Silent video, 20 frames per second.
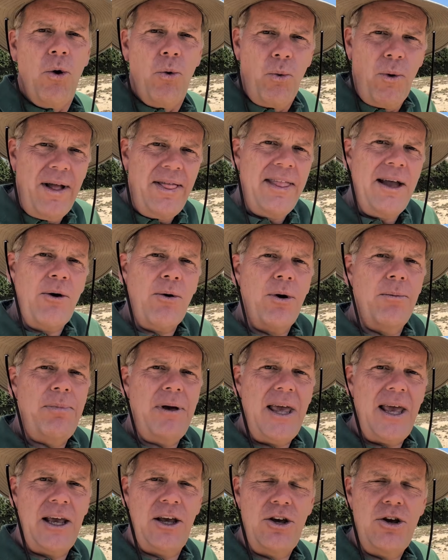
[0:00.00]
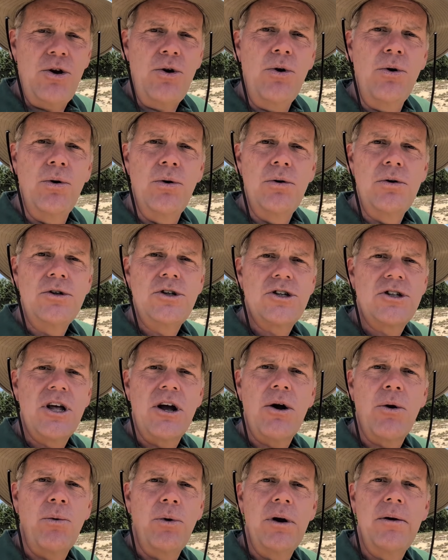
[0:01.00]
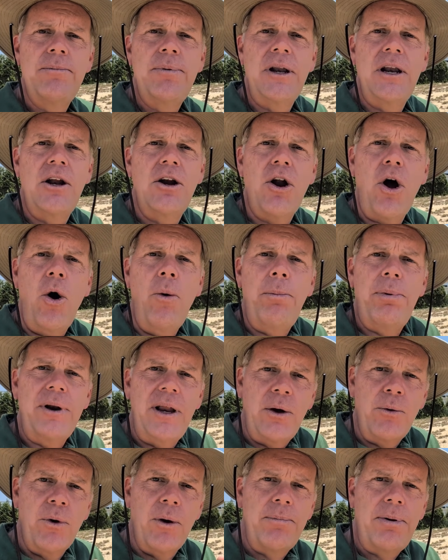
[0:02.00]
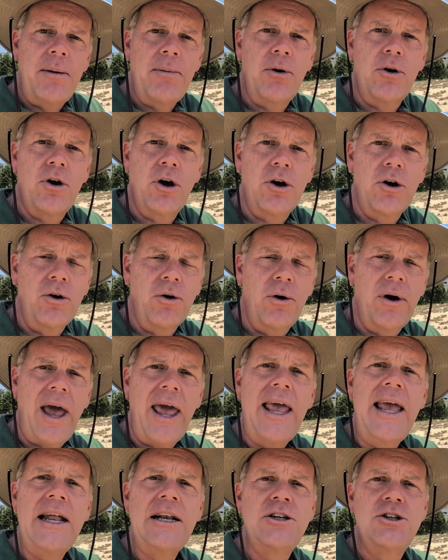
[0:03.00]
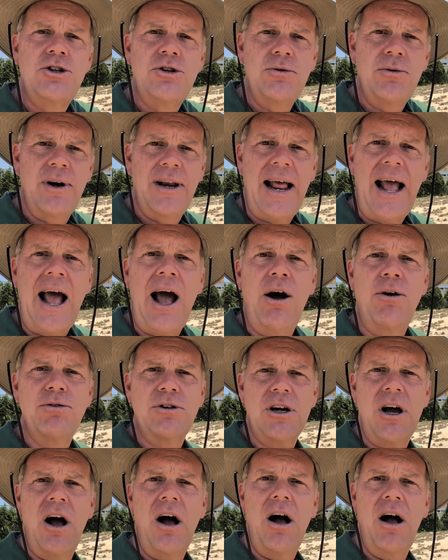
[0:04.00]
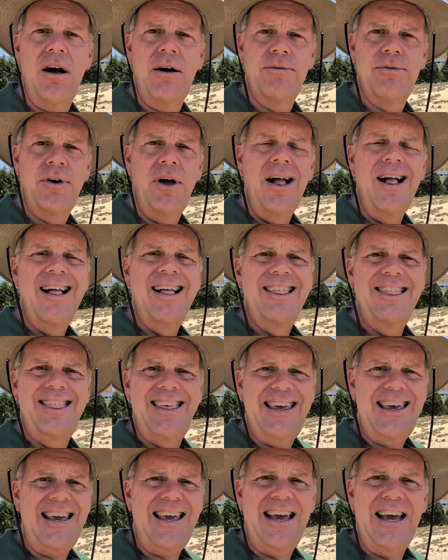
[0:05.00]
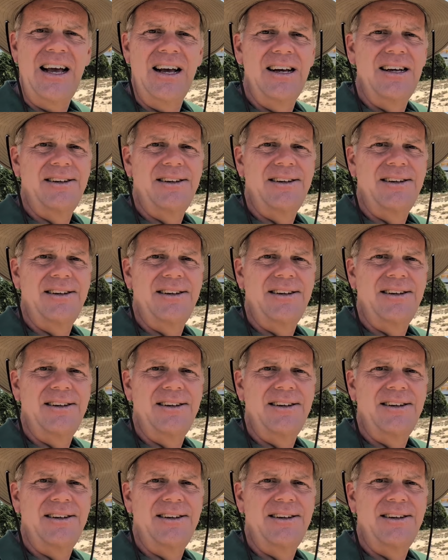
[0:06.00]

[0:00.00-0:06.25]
When they were being used, there would have been an opening where people could go into and out of the